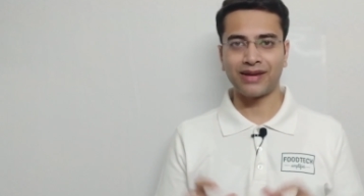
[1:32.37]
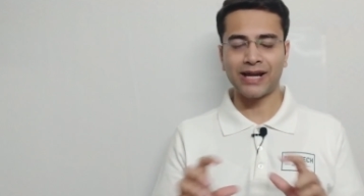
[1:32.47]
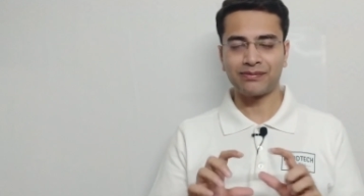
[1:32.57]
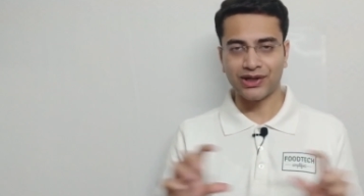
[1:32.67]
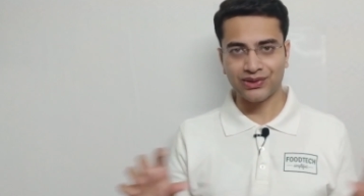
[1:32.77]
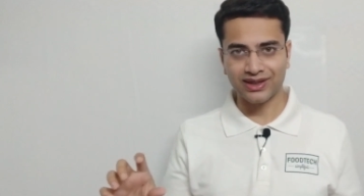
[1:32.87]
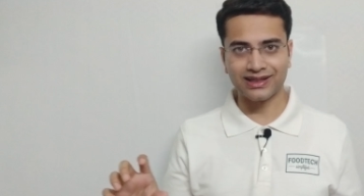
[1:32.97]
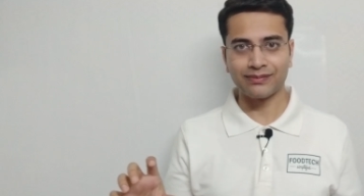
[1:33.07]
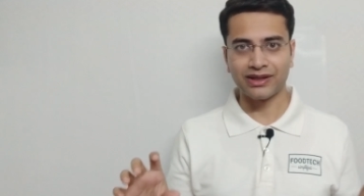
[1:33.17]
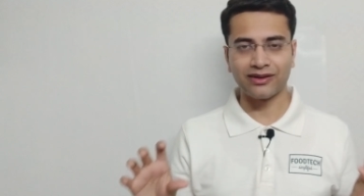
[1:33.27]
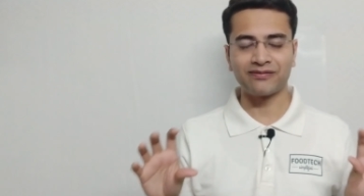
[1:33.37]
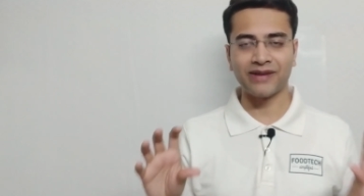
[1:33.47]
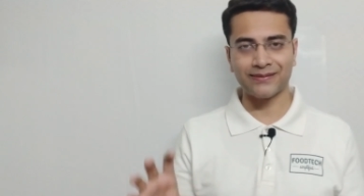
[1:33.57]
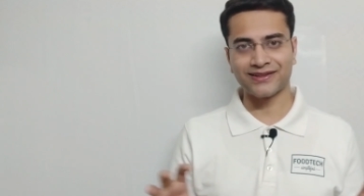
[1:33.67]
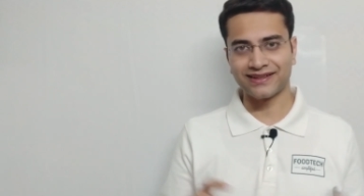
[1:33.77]
my particular clipping of
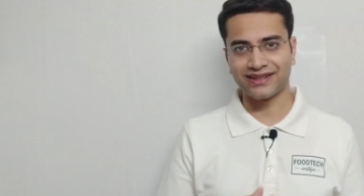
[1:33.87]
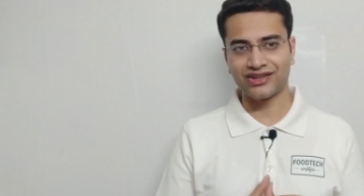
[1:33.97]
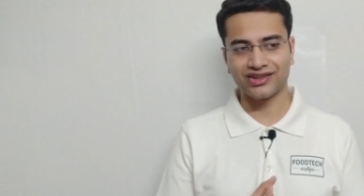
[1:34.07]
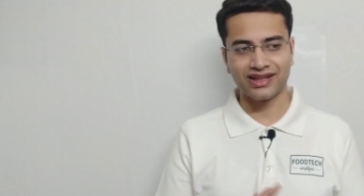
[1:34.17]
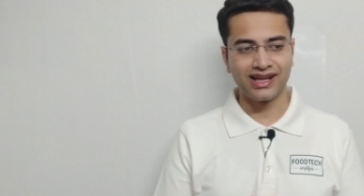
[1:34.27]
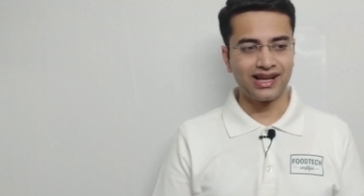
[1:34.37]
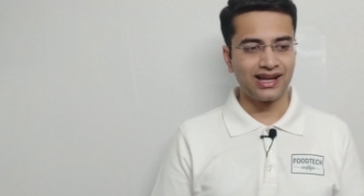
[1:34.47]
my presentation.